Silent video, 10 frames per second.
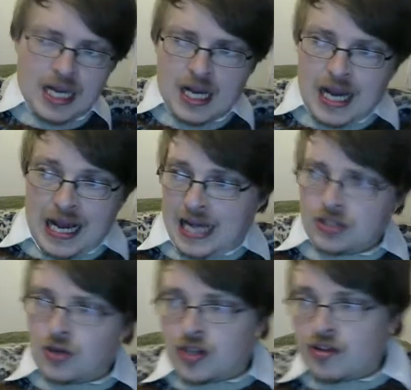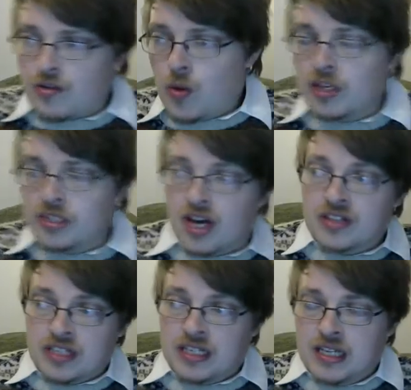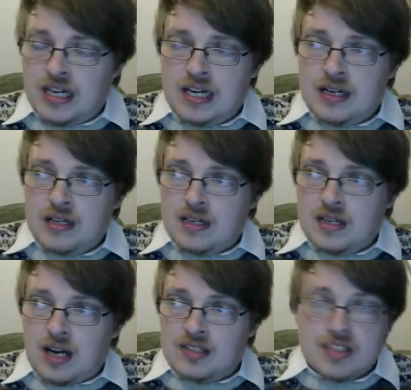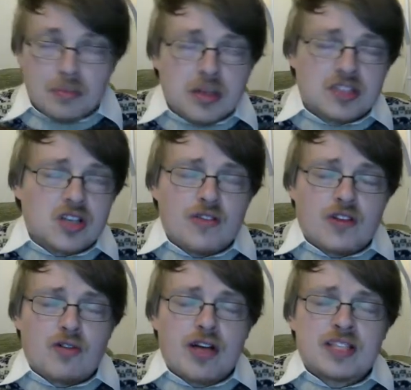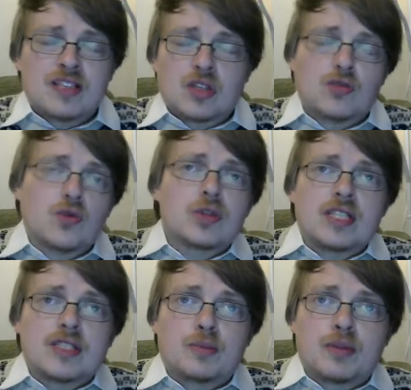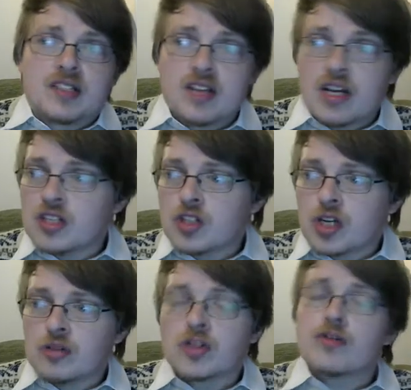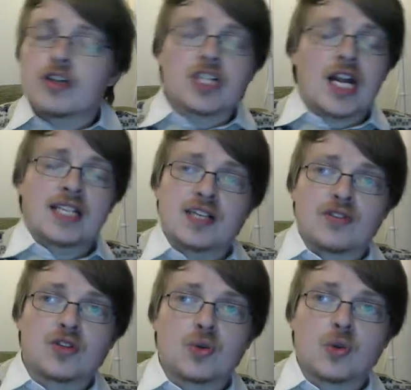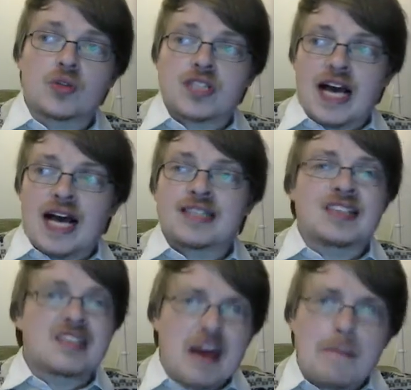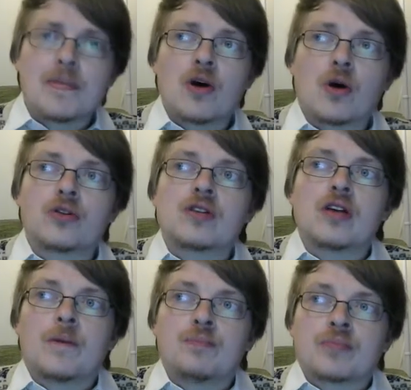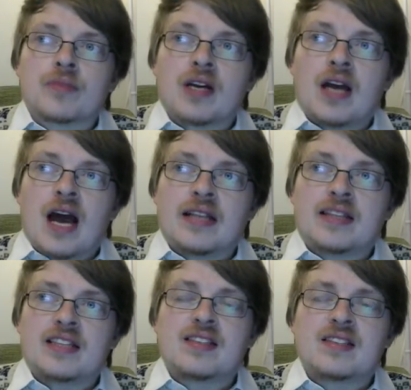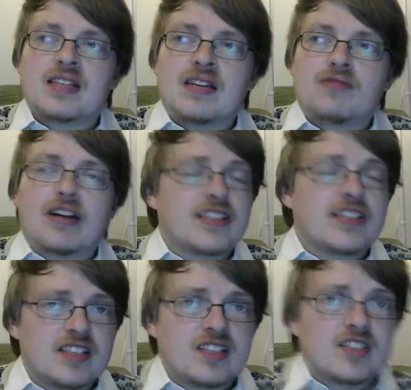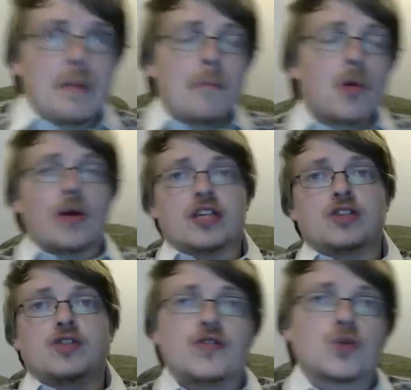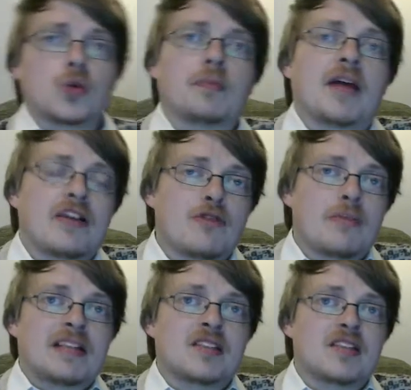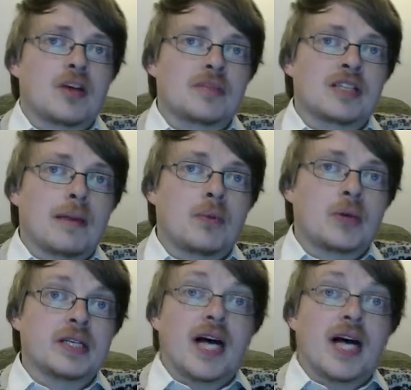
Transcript: And not that there weren't other similar sci-fi writers in the 40s, but it certainly shows an originality of thought and a step beyond the relatively simple history of sword and planet romances up to that point.